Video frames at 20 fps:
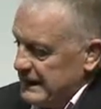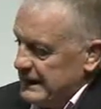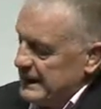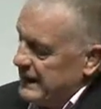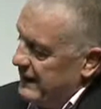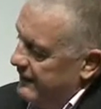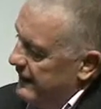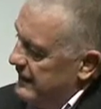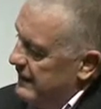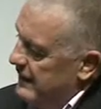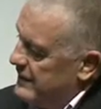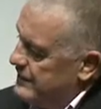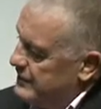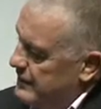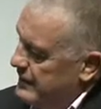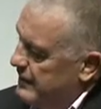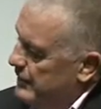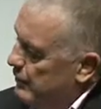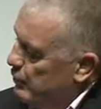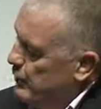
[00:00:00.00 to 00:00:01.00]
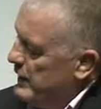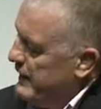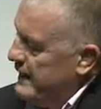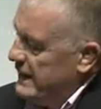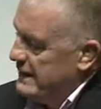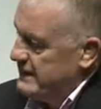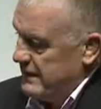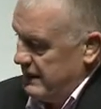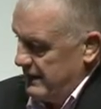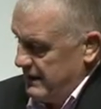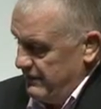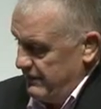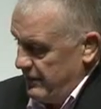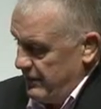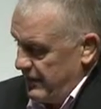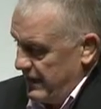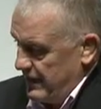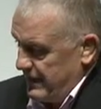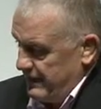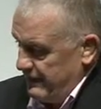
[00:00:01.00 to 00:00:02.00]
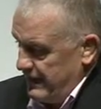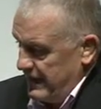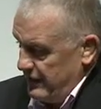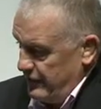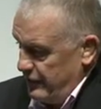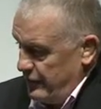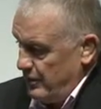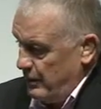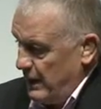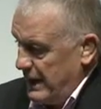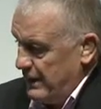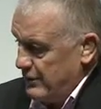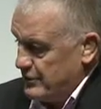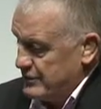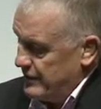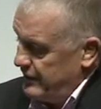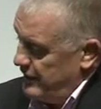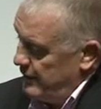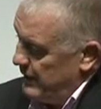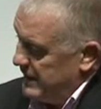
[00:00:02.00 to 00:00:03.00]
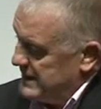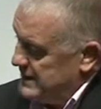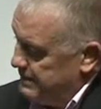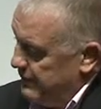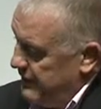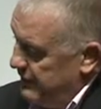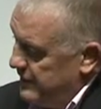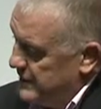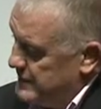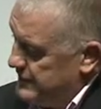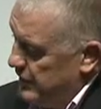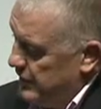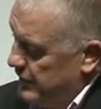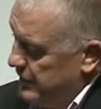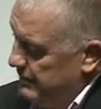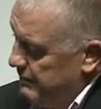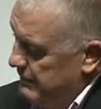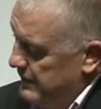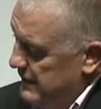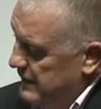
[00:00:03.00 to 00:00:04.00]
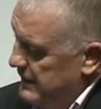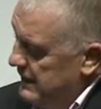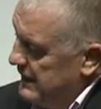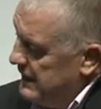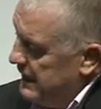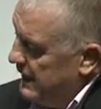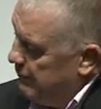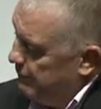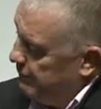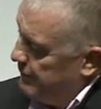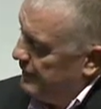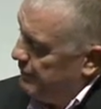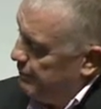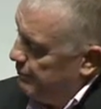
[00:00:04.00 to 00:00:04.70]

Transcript: And then actually we then deliver that new house and new experience for them. And